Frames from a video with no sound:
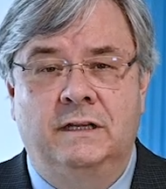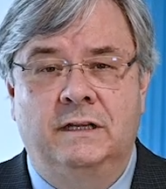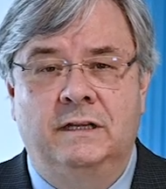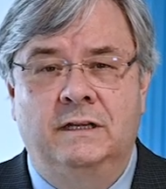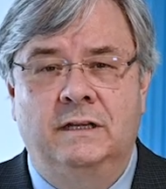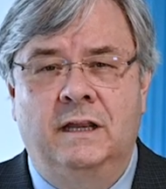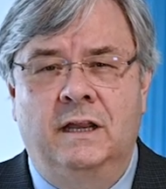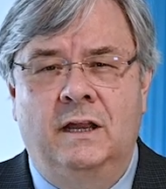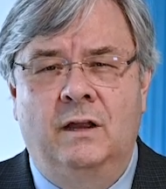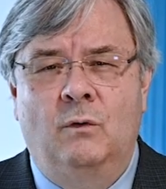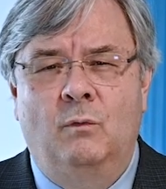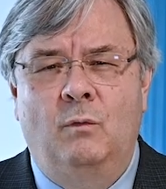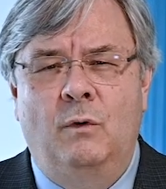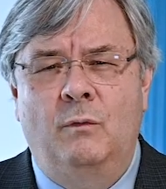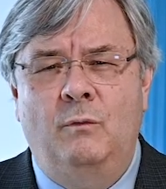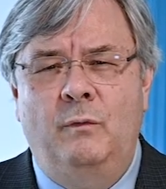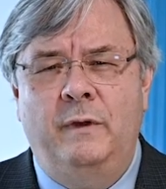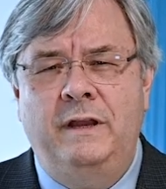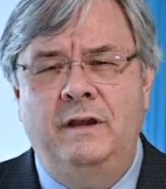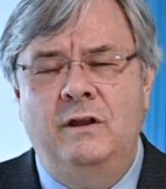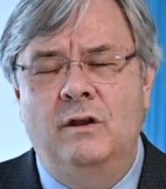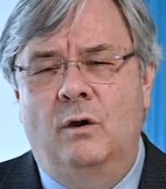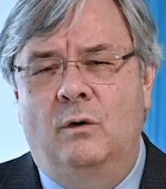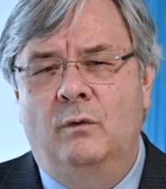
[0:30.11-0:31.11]
And what
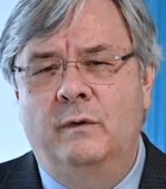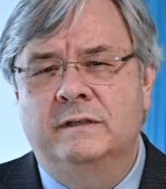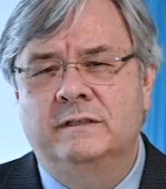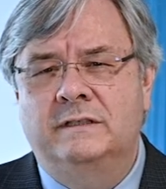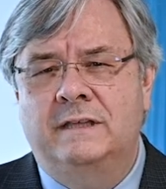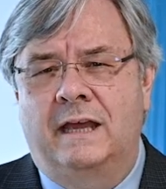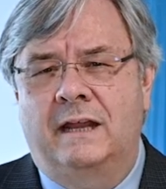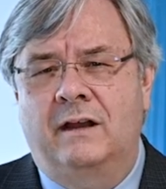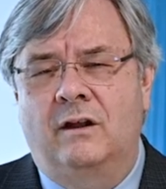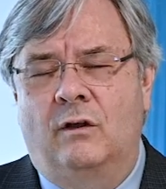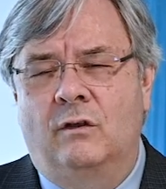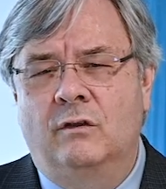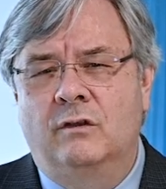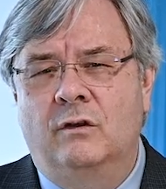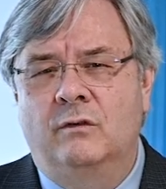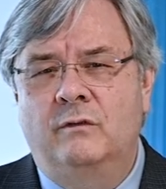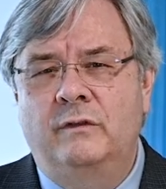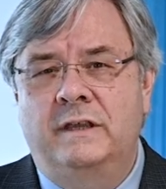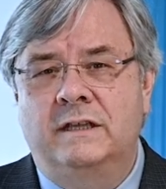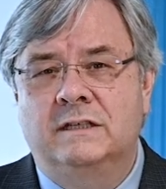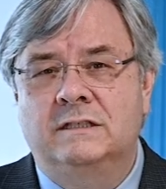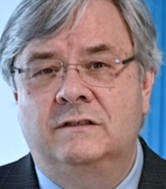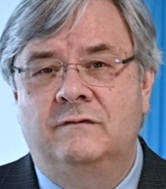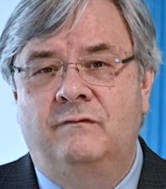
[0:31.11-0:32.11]
we know is that although
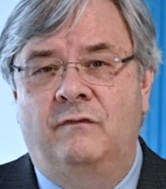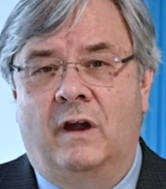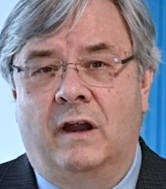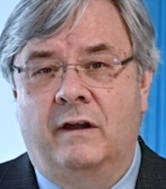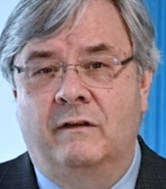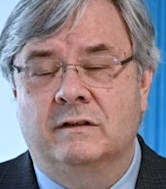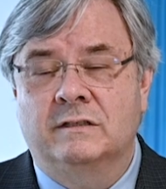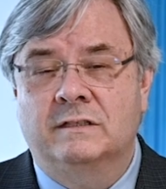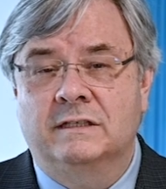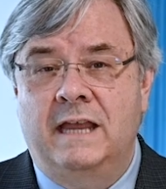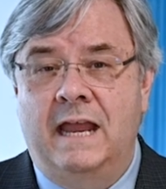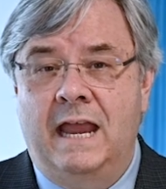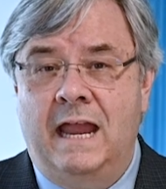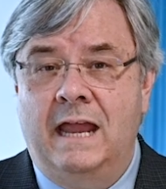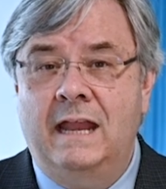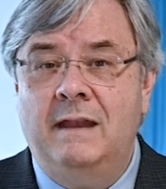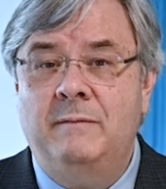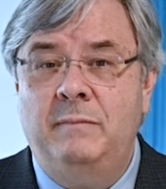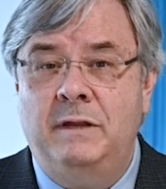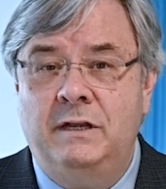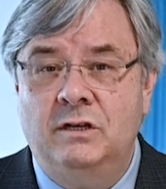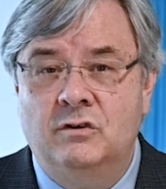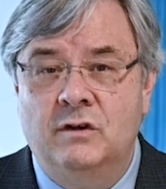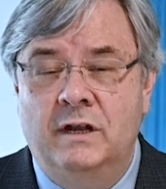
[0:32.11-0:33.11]
this virus
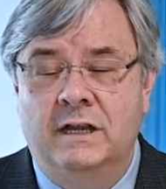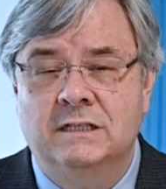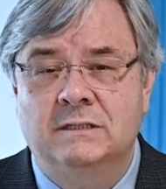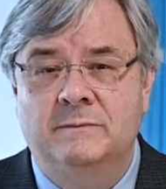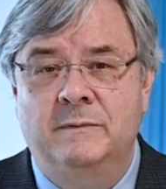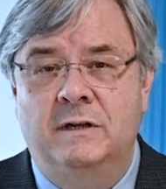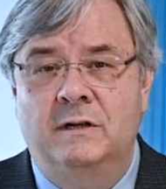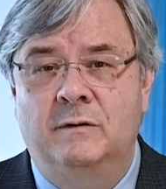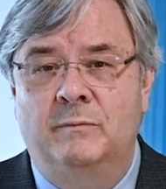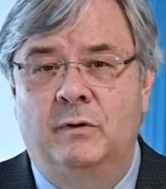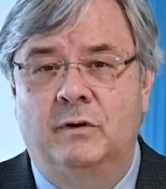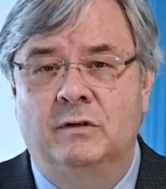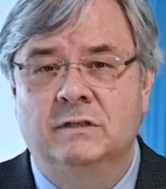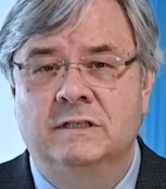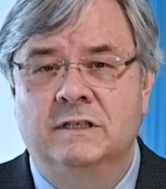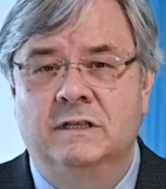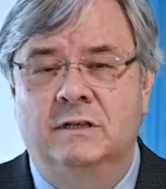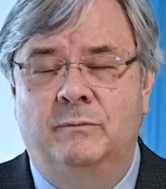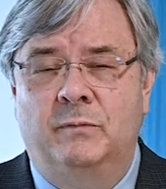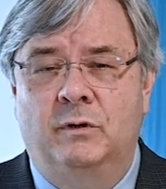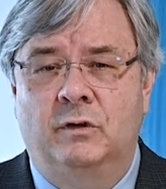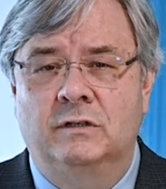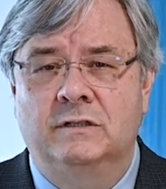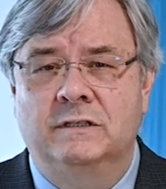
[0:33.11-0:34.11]
can be transmitted person
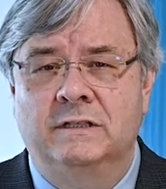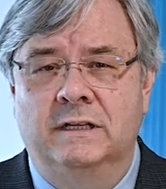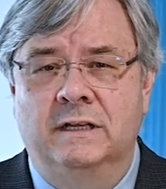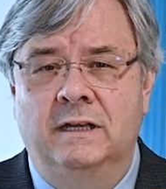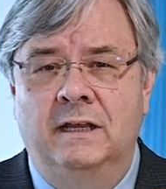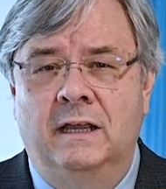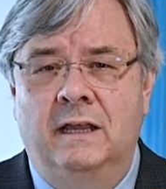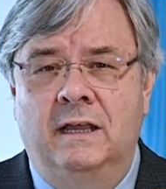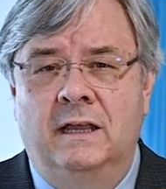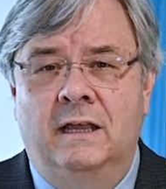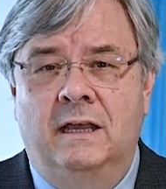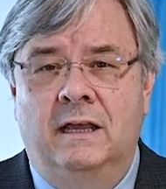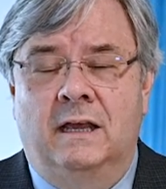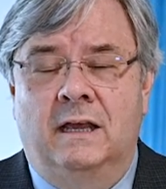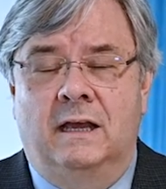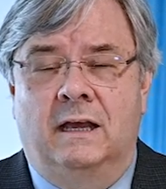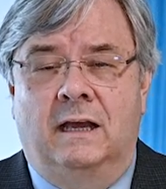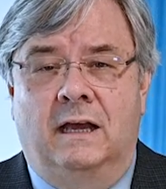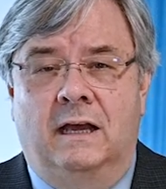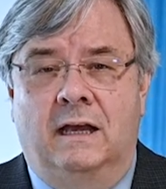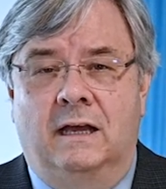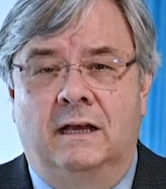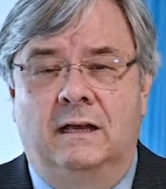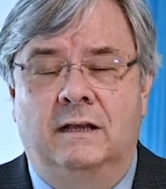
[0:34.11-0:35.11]
to person,
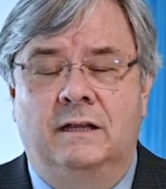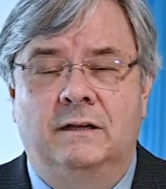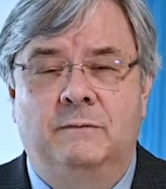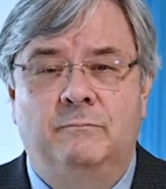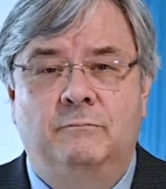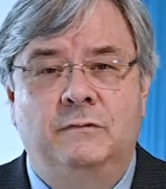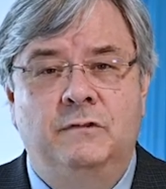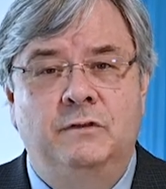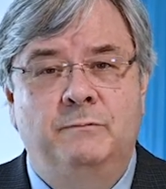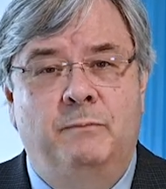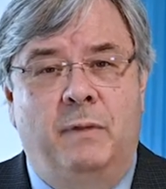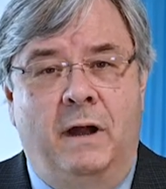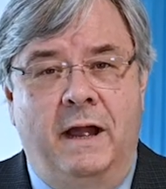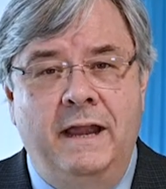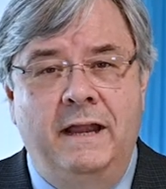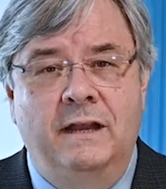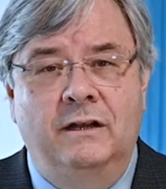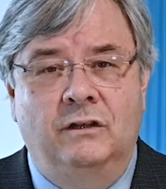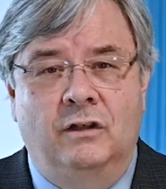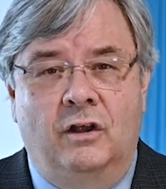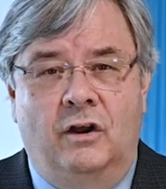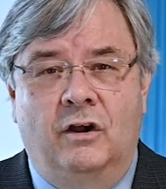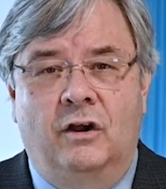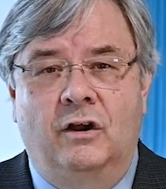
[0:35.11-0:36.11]
uh, by
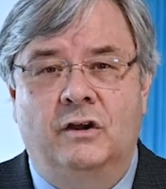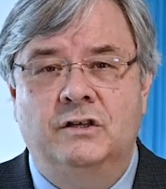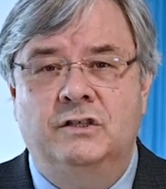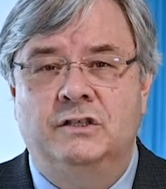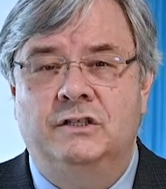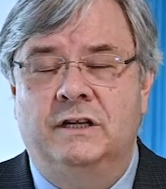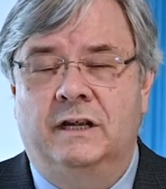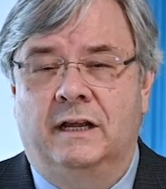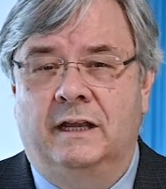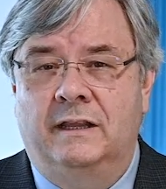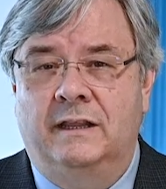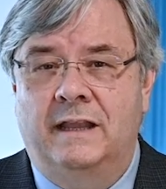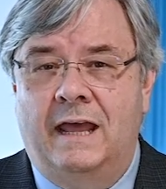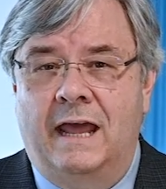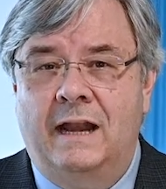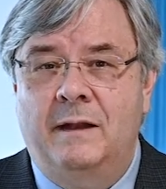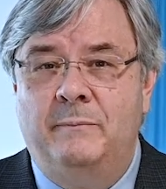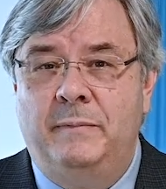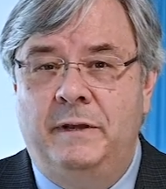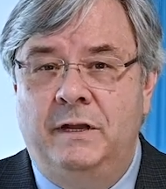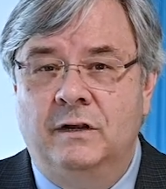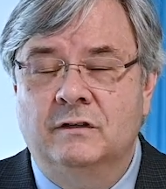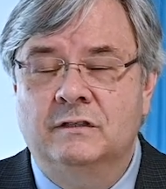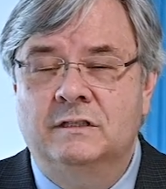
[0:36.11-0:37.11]
and large, uh, that
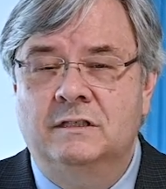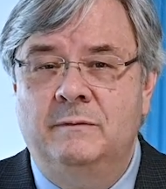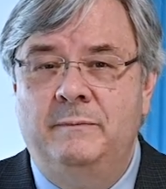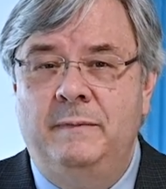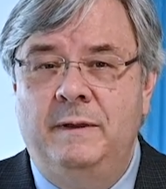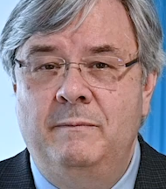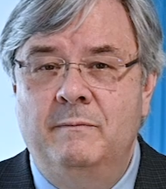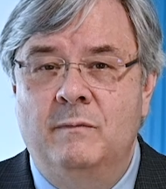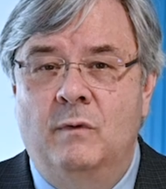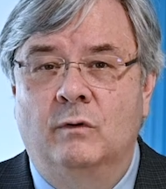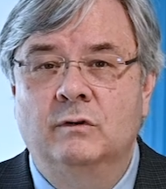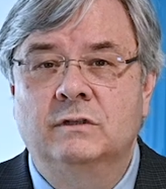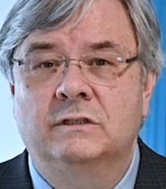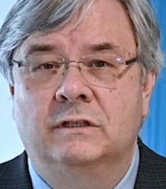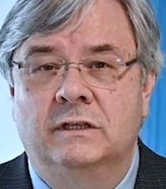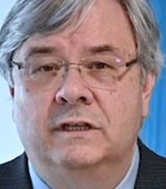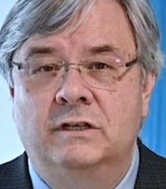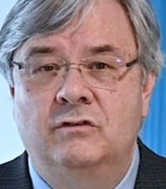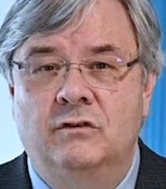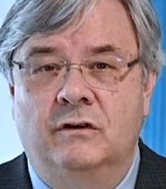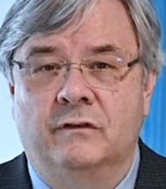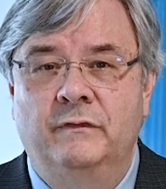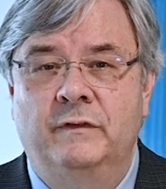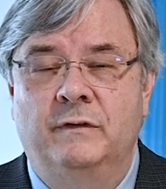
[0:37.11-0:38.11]
appears to be
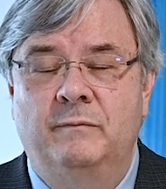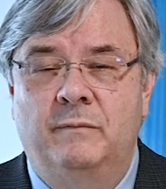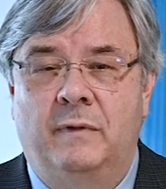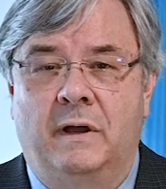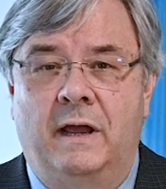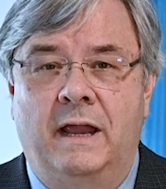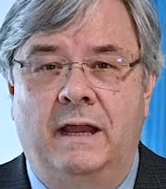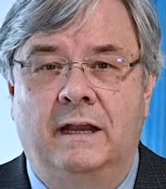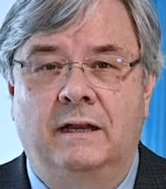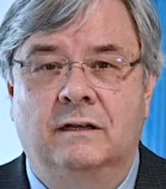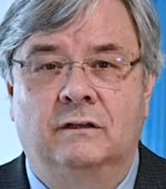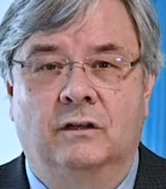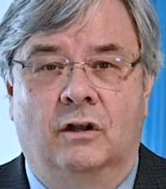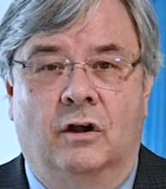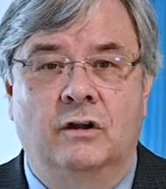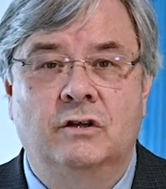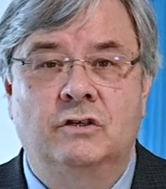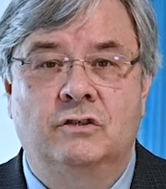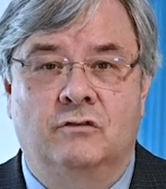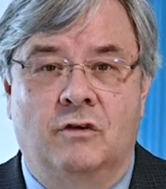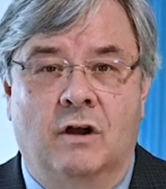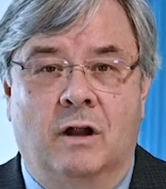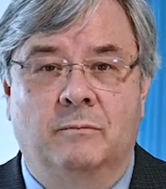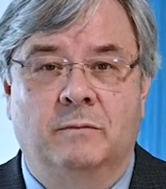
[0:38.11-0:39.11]
mostly driven by
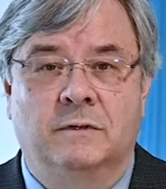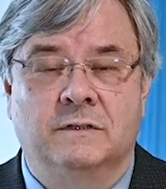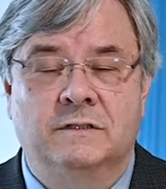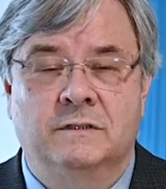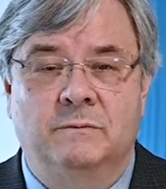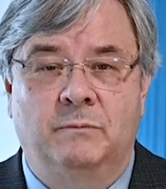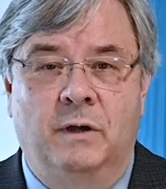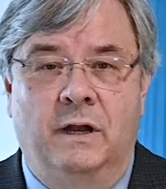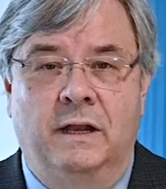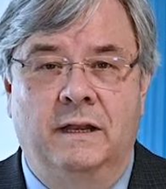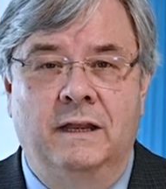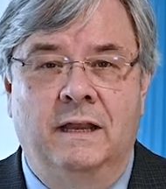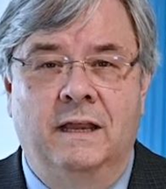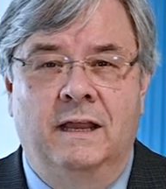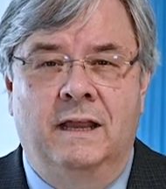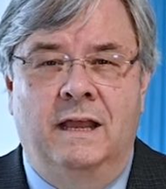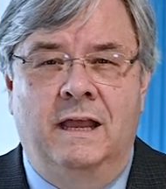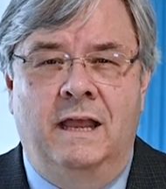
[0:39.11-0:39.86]
large droplet spread.